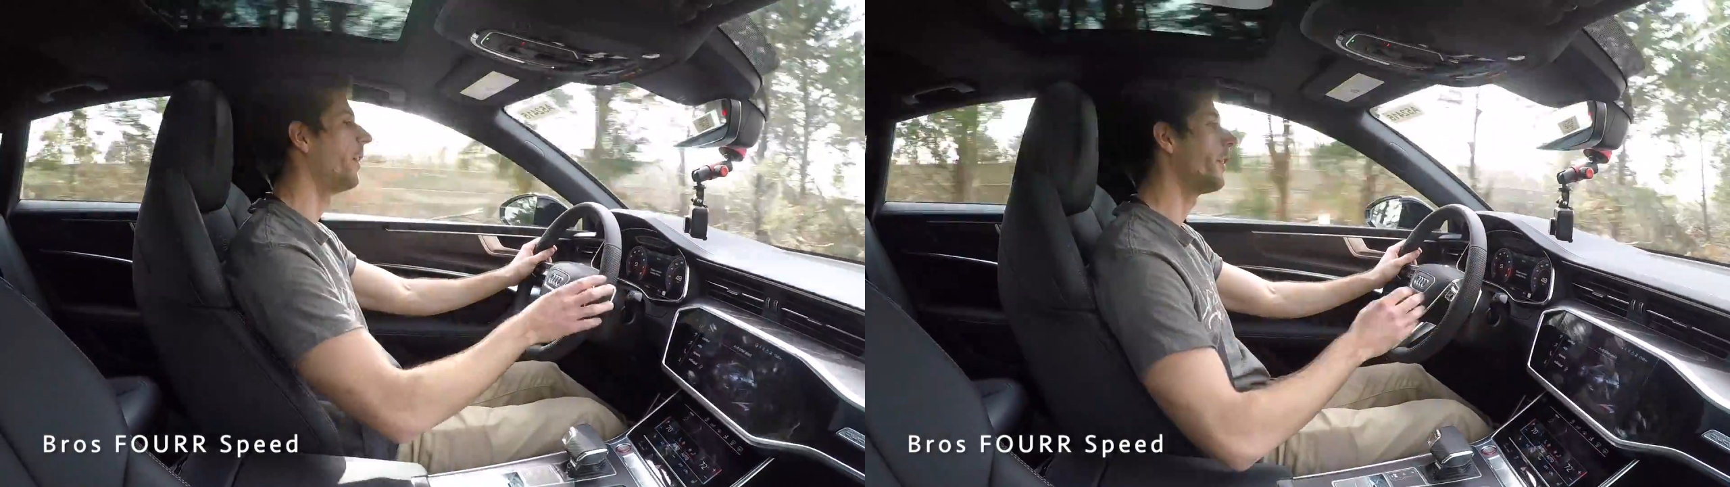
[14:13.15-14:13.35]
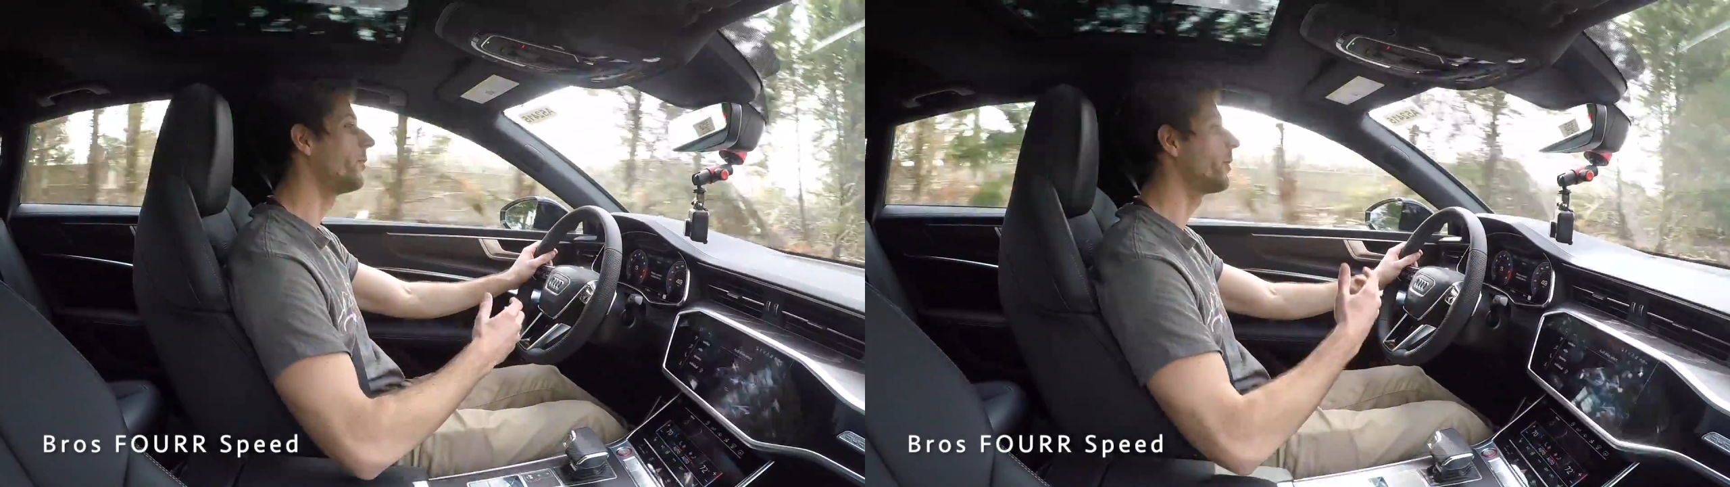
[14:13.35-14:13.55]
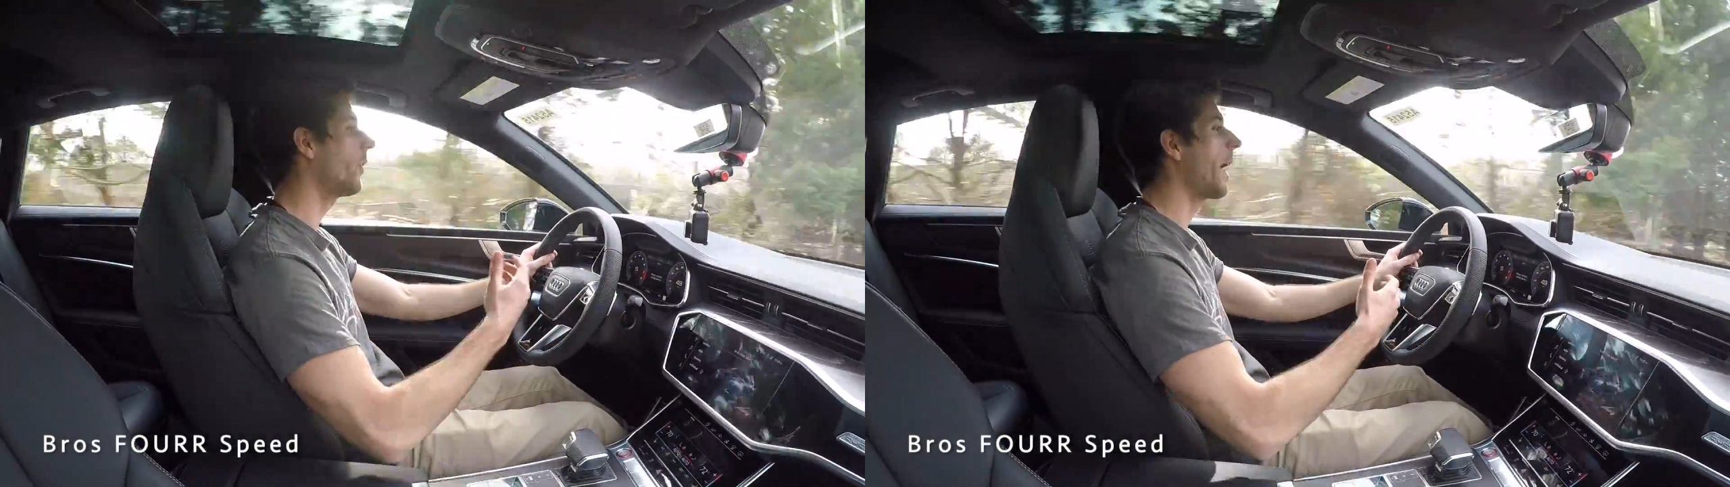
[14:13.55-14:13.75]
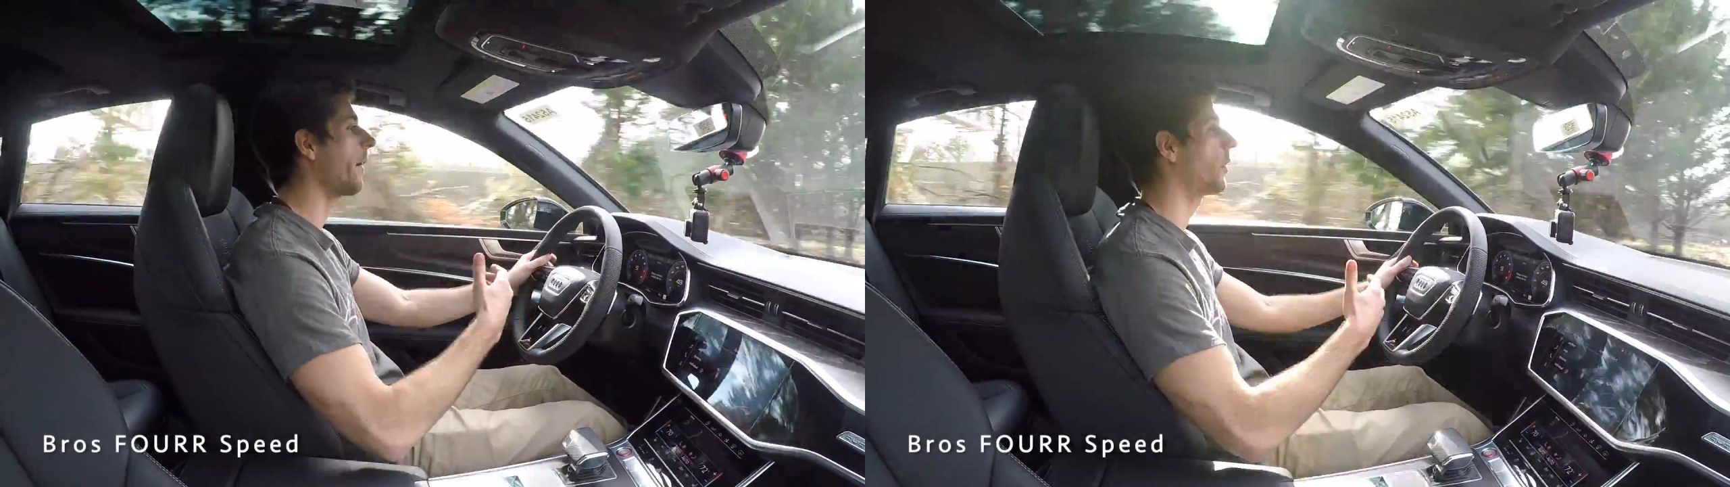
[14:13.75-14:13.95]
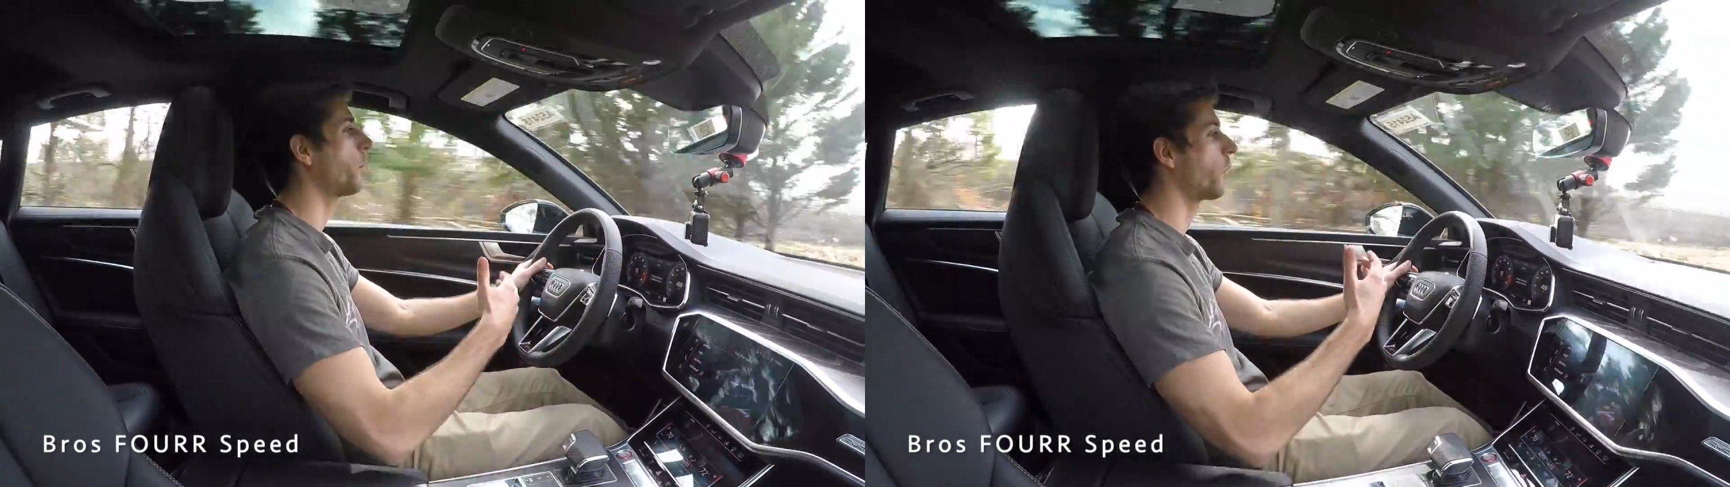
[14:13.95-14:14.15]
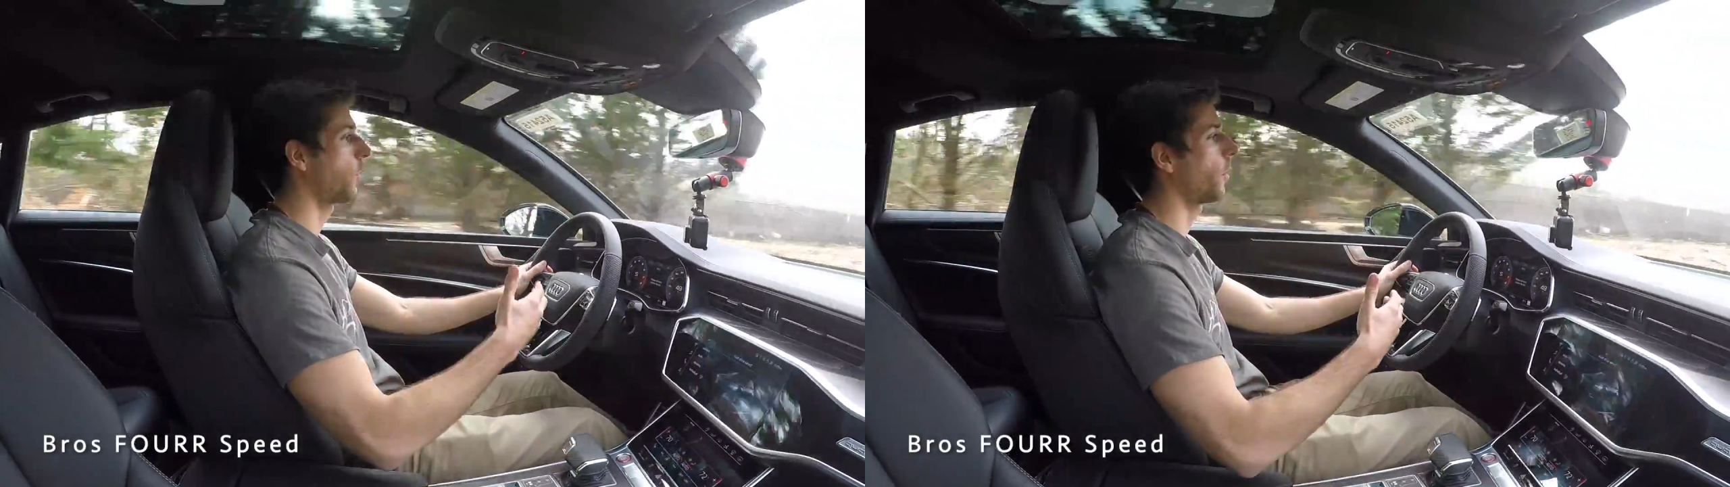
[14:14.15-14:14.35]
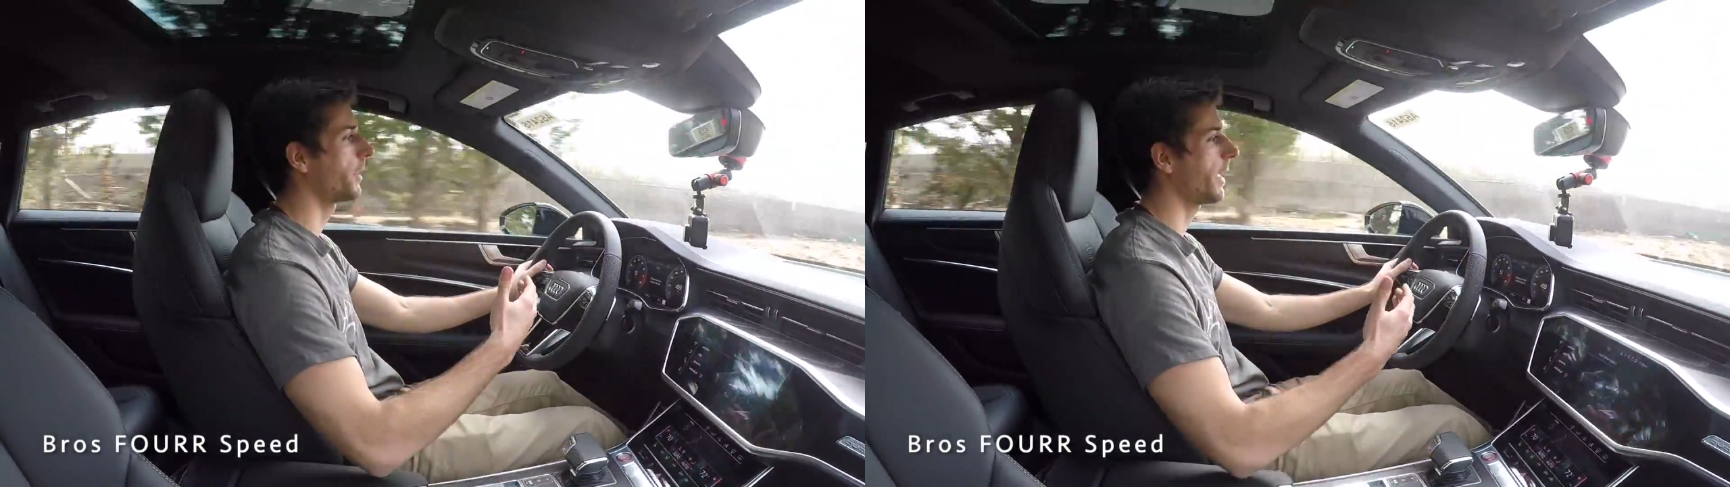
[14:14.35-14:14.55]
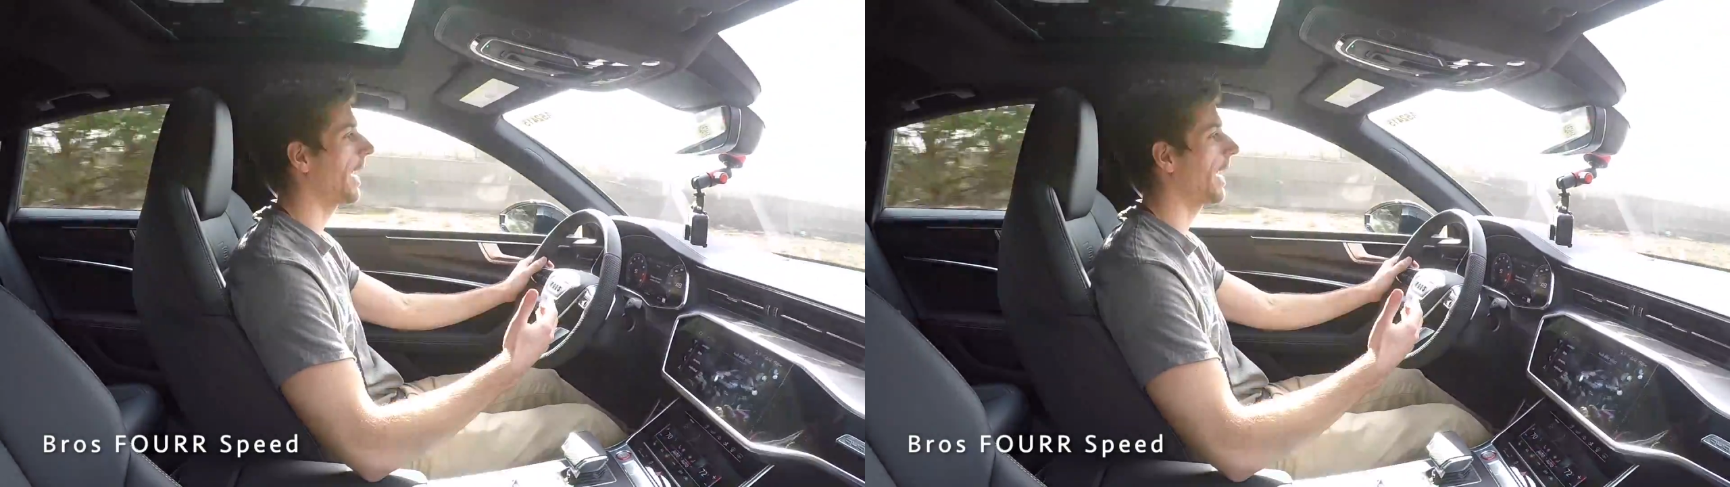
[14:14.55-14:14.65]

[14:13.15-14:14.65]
You still have the performance